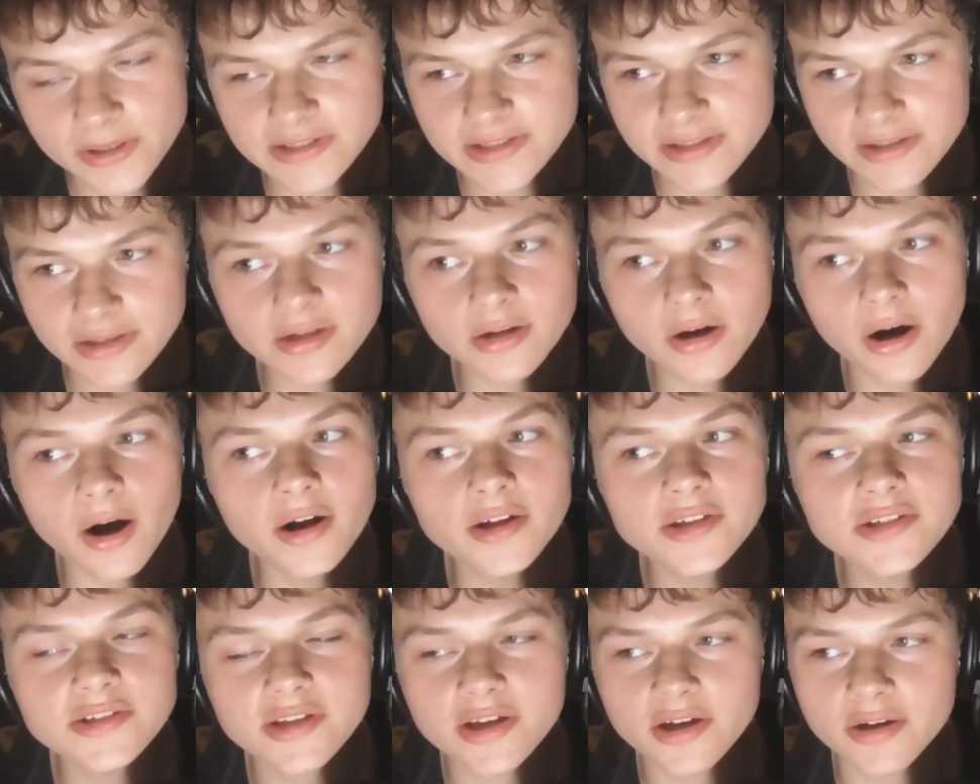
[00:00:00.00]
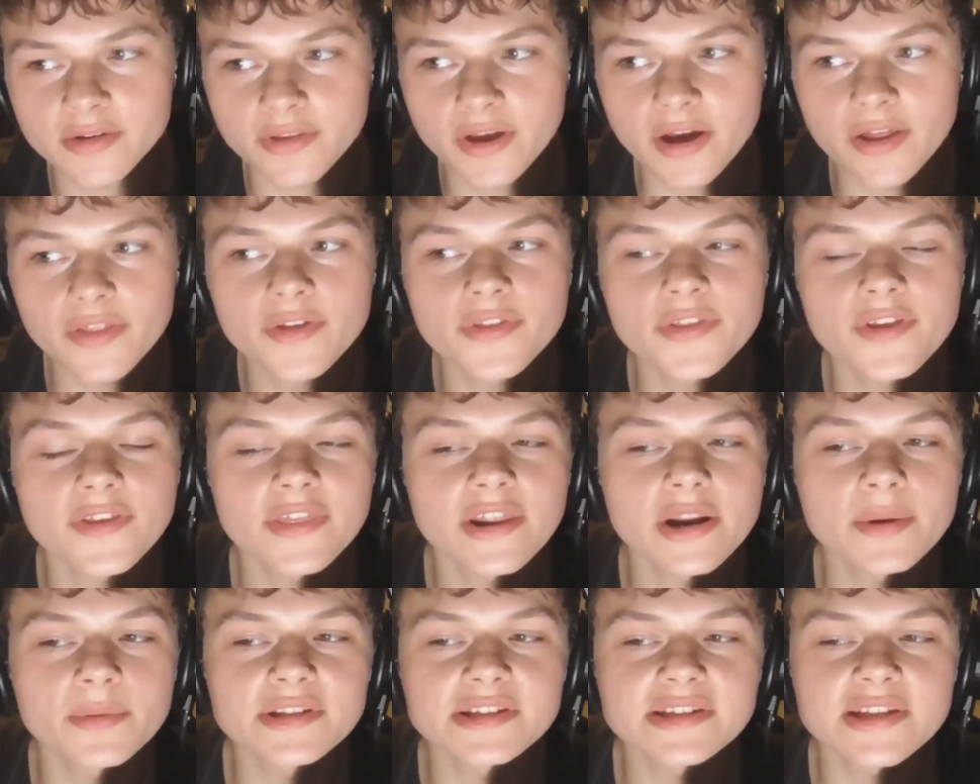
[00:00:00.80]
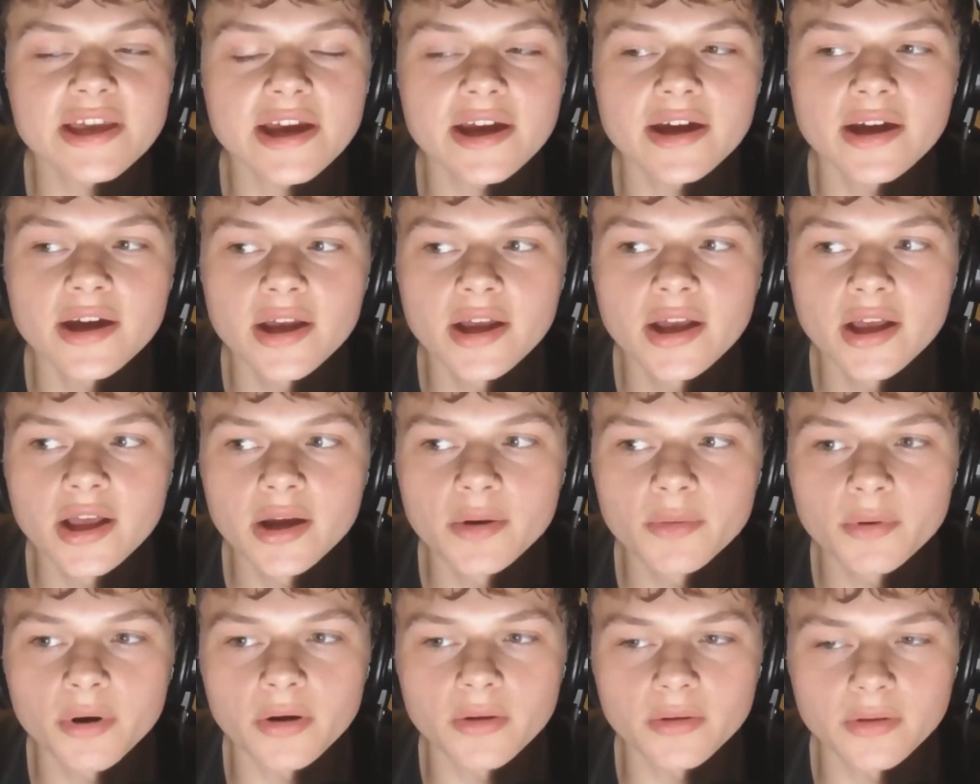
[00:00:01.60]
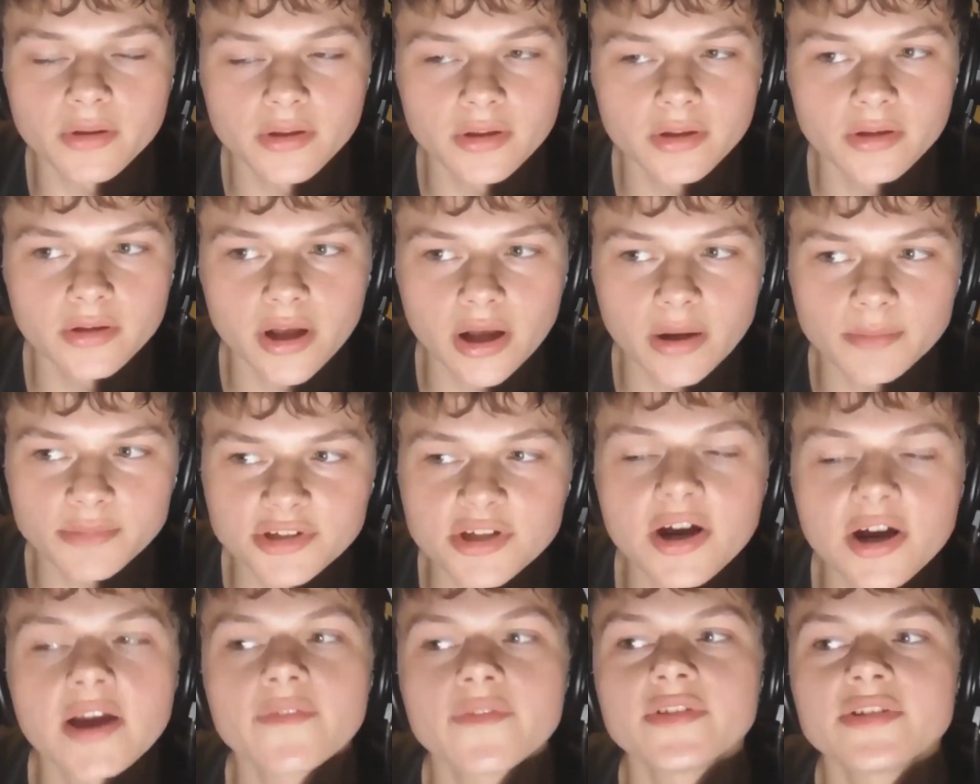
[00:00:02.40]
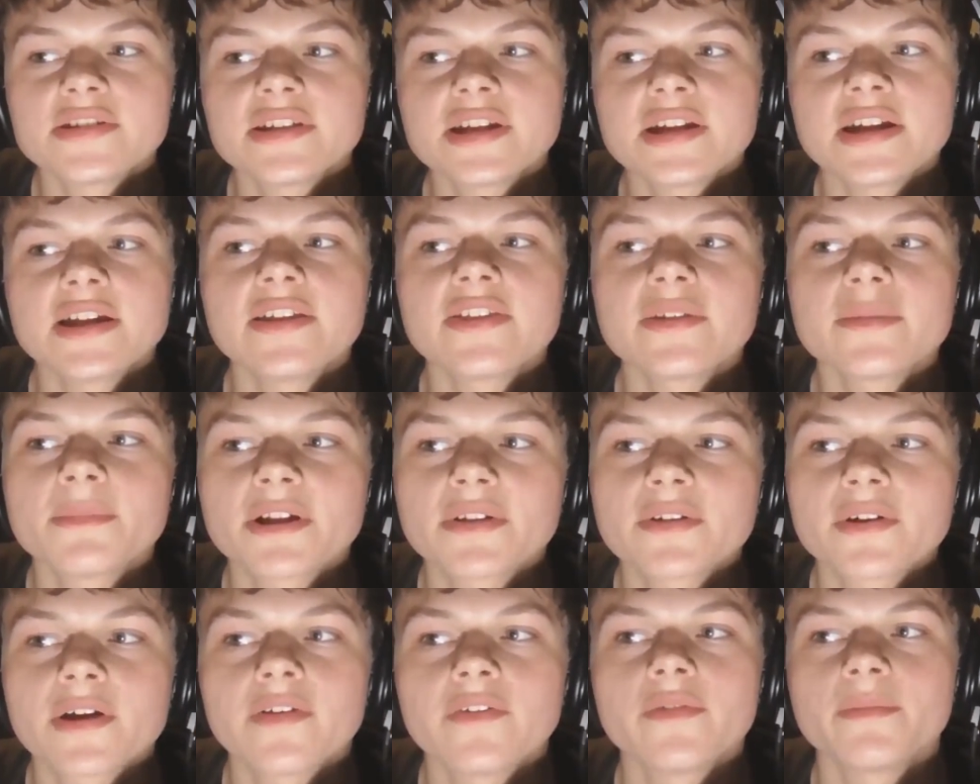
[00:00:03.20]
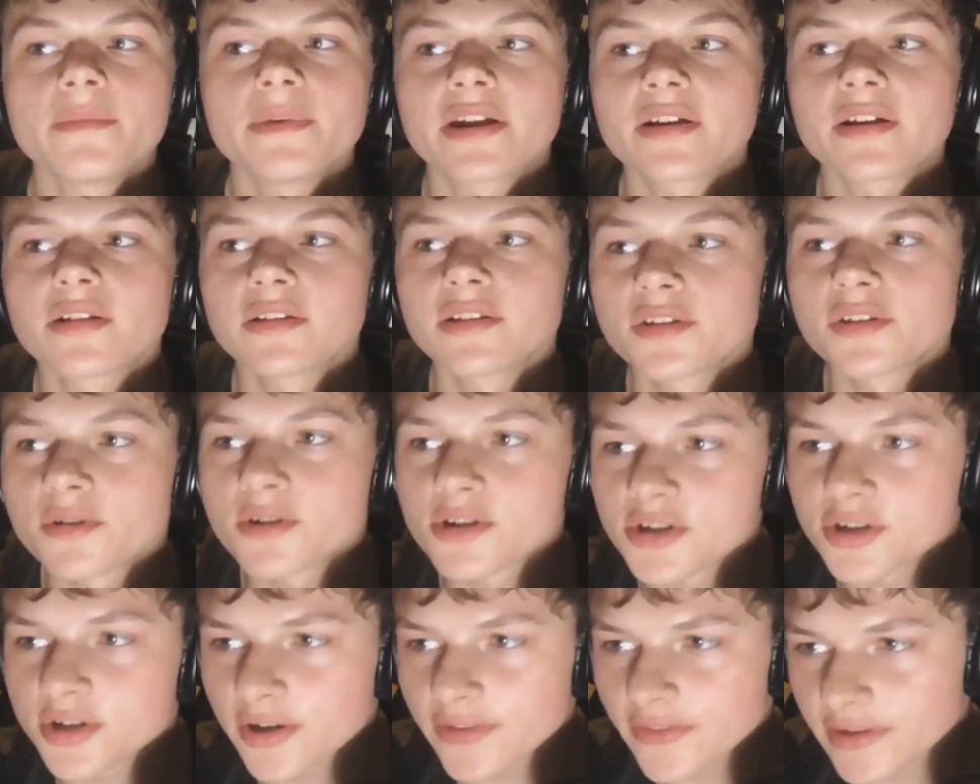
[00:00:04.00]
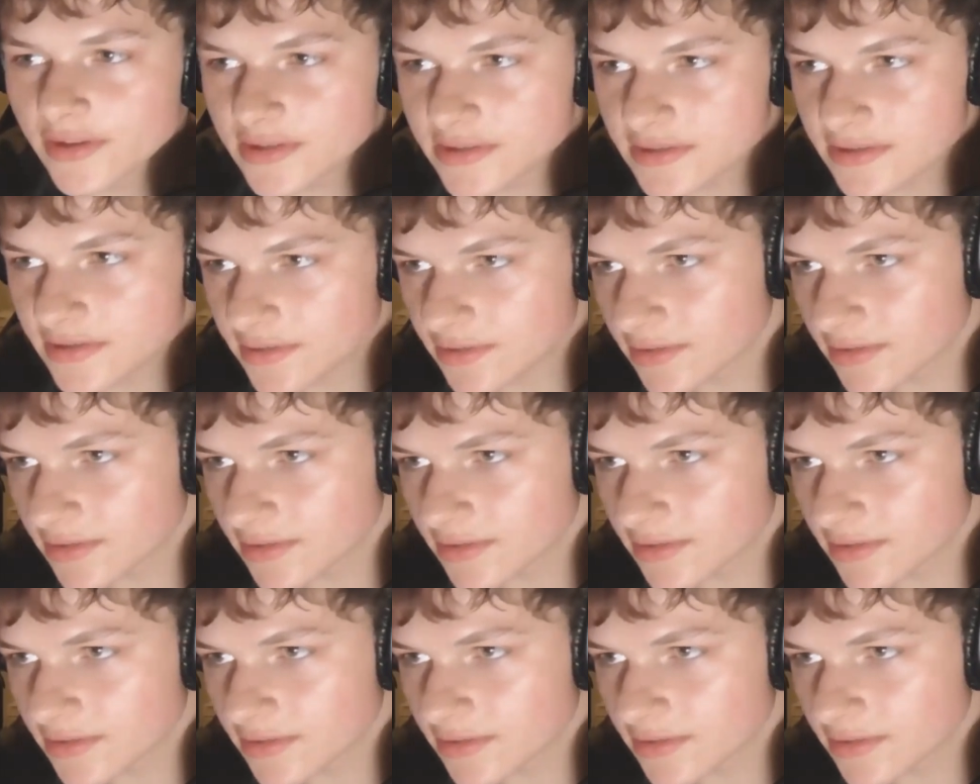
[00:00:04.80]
And then also, the other thing that I would say, well, I'm sorry, have you seen any of the relevant medical literature on this?